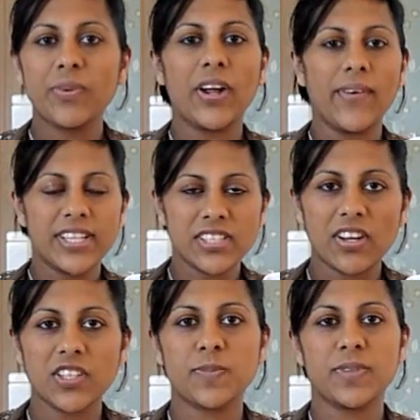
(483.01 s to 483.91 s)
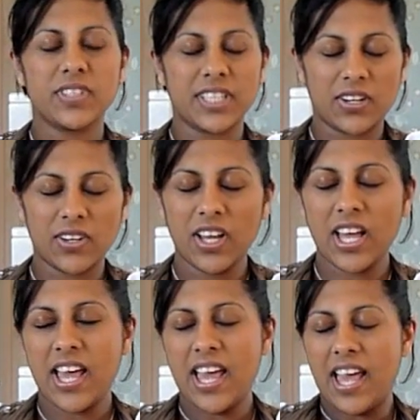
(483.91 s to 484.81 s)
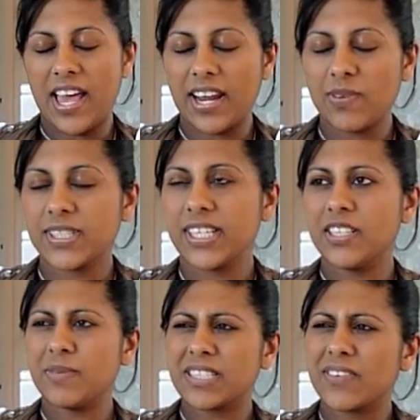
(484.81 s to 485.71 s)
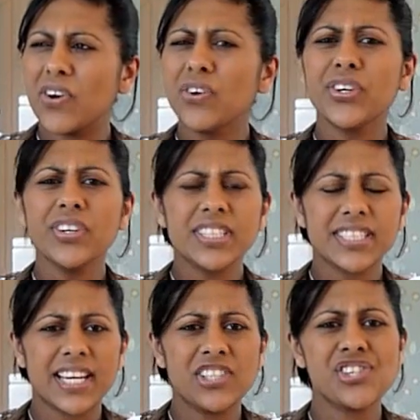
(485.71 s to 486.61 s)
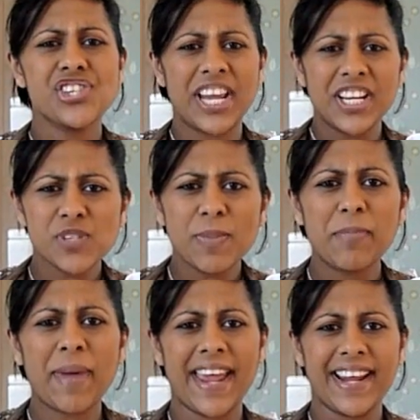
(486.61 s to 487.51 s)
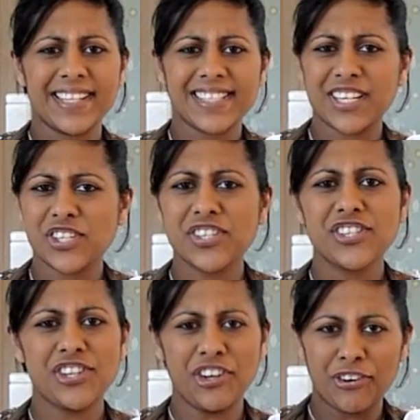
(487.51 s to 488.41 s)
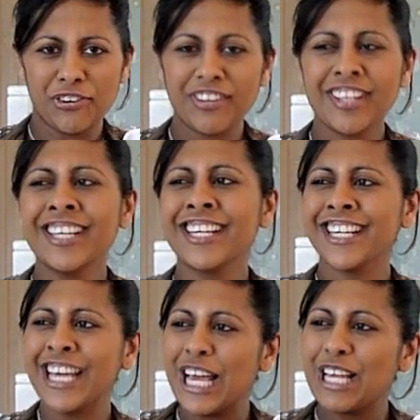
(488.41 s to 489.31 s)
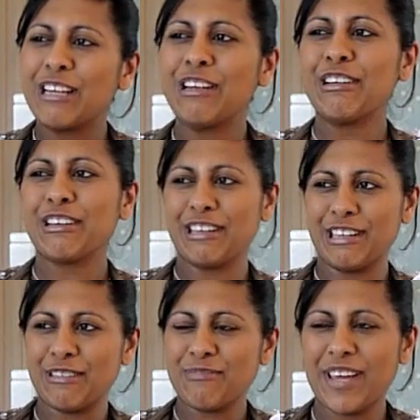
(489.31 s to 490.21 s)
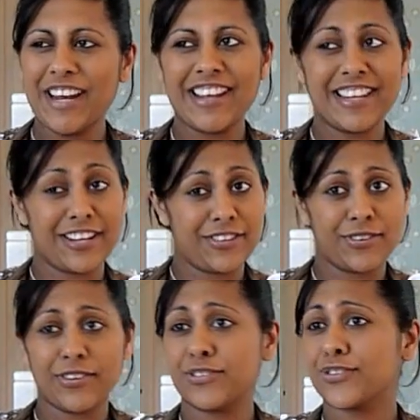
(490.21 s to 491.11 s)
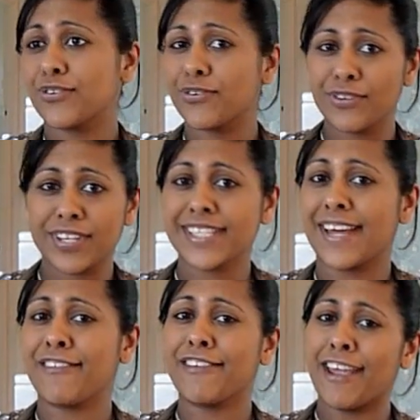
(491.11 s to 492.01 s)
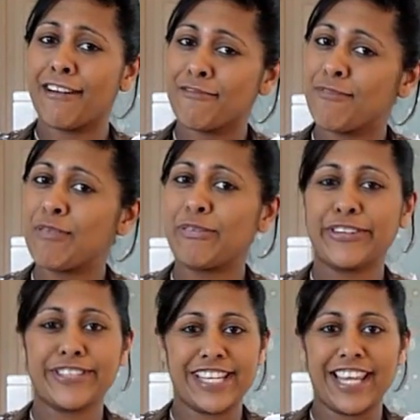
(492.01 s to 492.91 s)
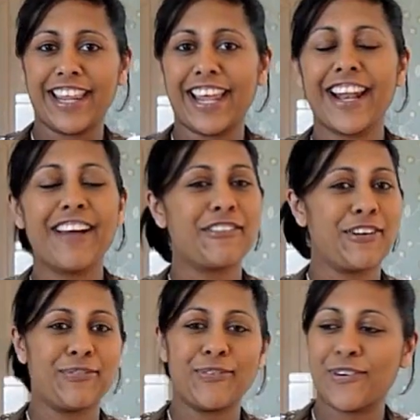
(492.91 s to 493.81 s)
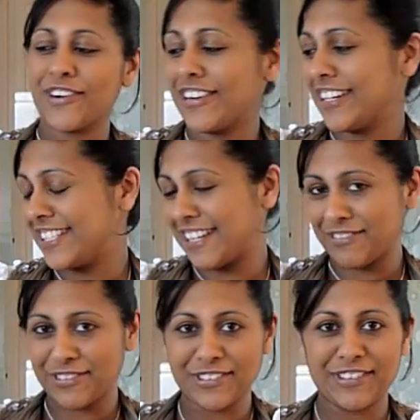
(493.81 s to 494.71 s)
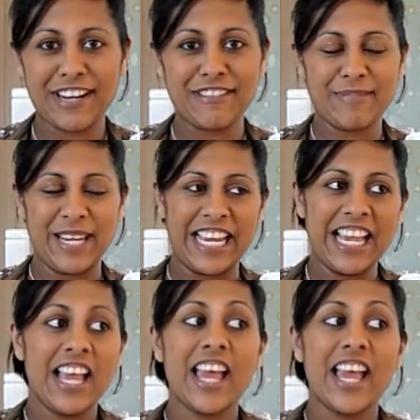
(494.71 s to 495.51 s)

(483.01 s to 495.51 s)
We're going to the hospital now. And I was thinking to myself, oh goodness, I should change my pants. I should, you know, look a little better. And then I thought, oh, screw this. I don't care if people see that I've got water and stuff all around me.